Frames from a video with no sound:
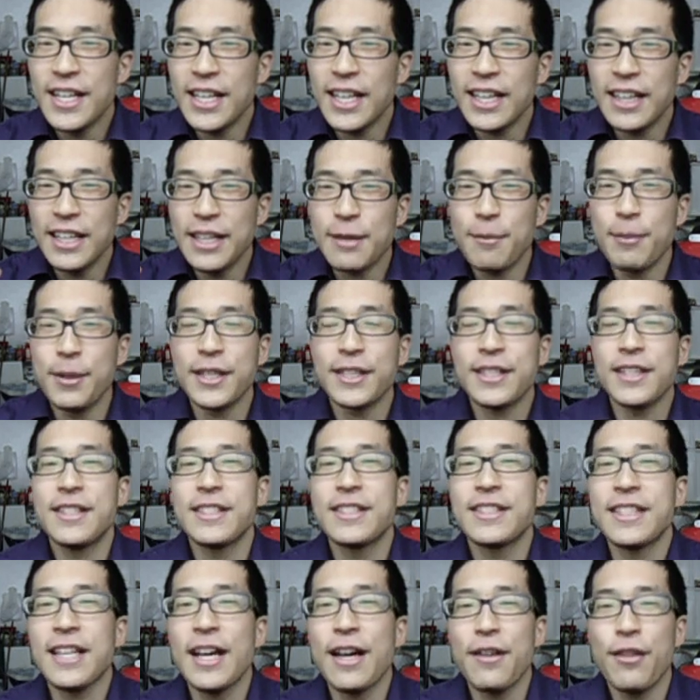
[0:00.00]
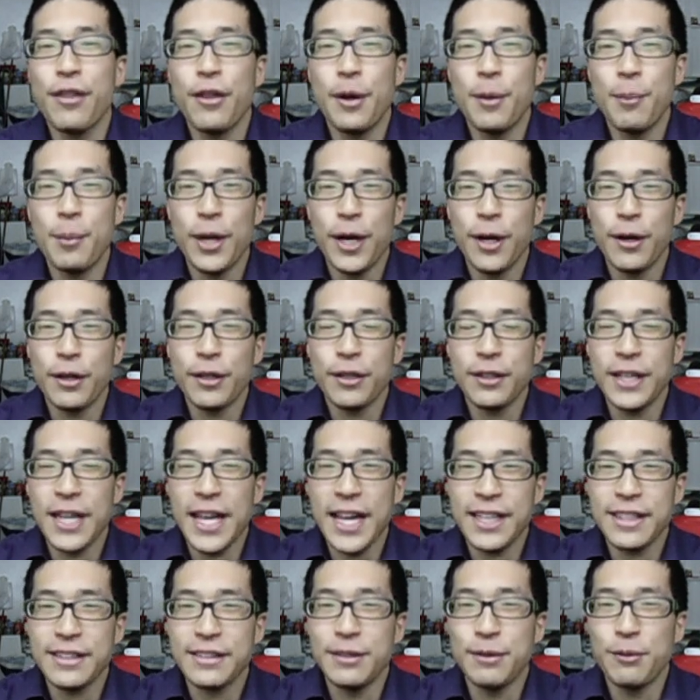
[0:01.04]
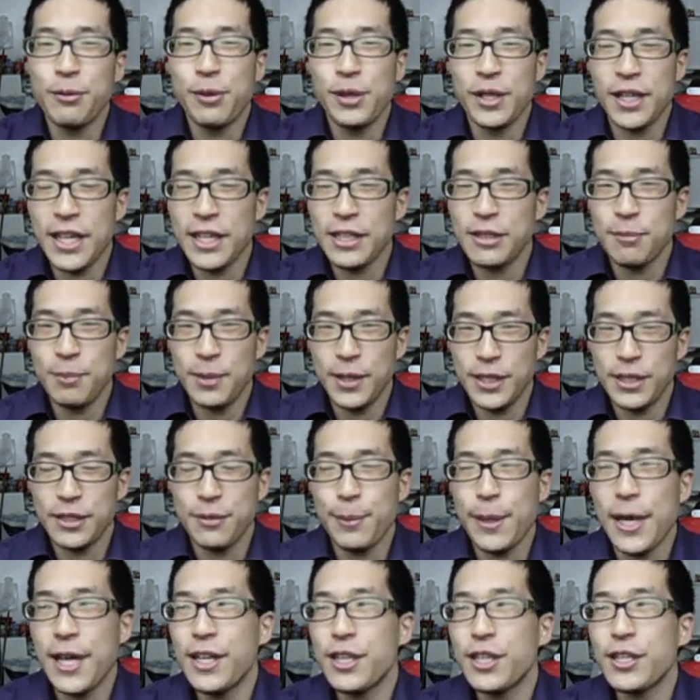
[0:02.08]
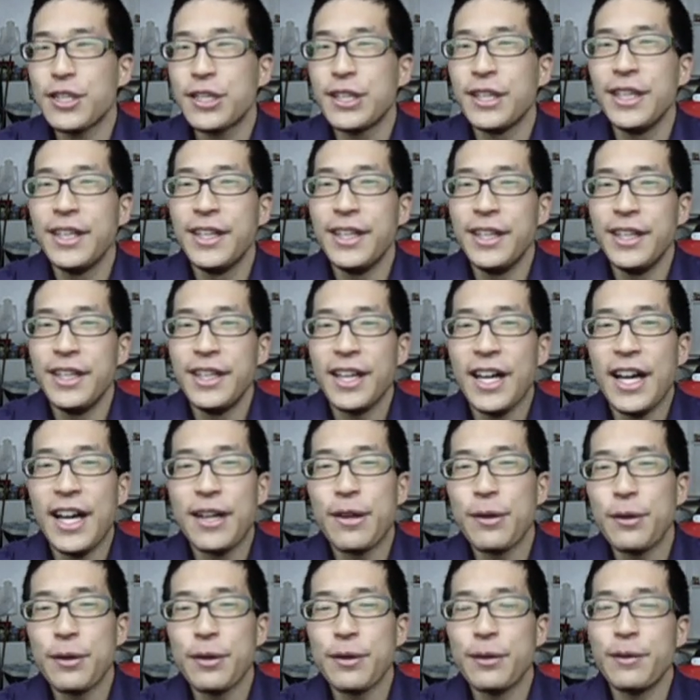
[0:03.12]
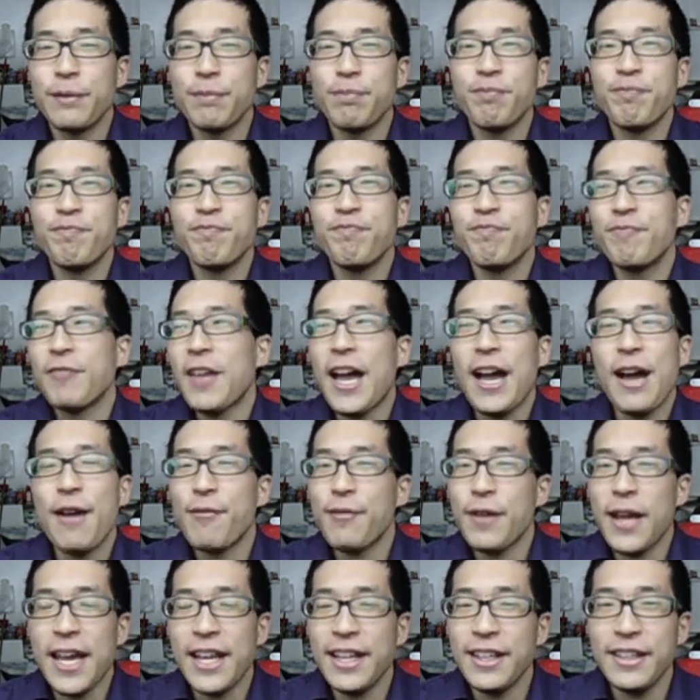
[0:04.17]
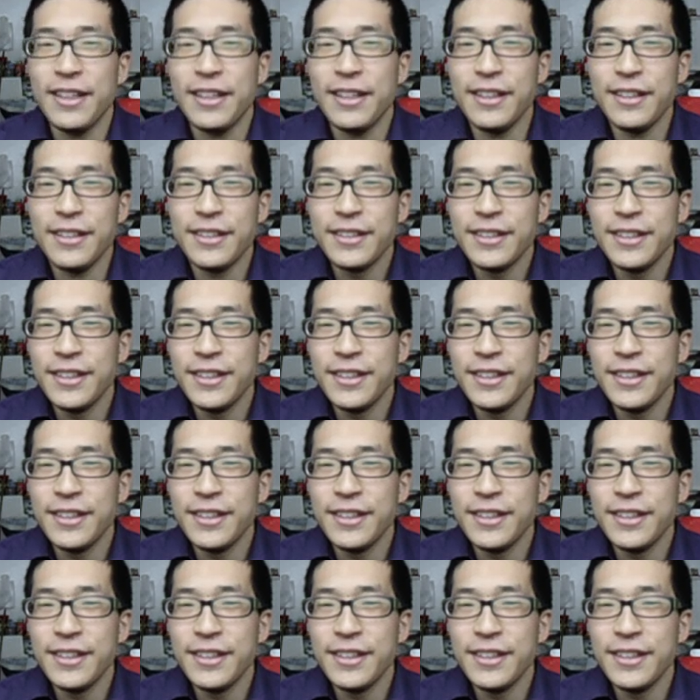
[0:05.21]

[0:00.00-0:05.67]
a little bit a South American accent when I speak Spanish. I don't have any